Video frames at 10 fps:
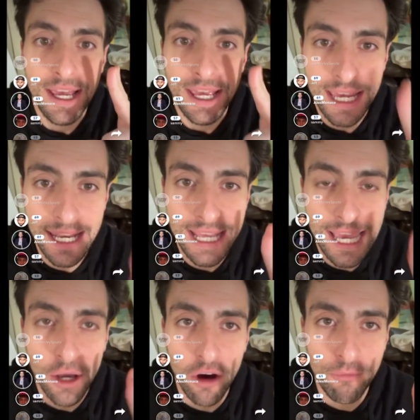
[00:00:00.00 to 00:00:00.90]
hitting a
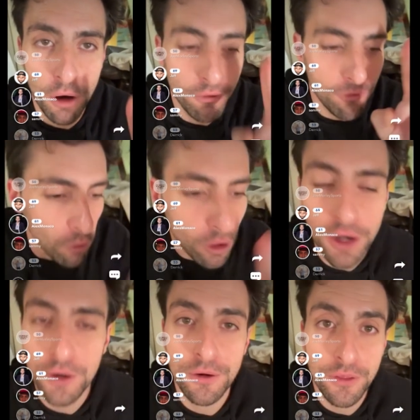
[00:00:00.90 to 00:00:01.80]
golf ball
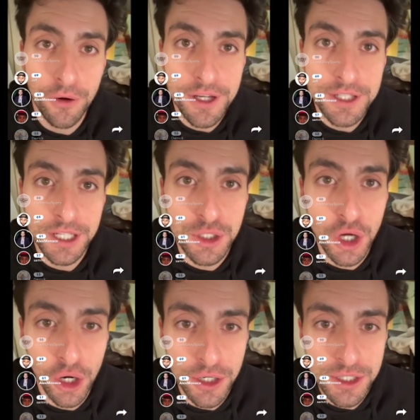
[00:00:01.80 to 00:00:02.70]
436
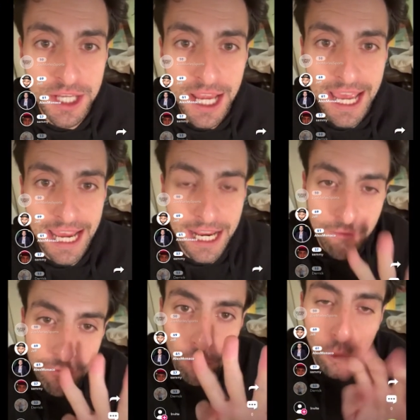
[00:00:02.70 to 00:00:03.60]
yards in 4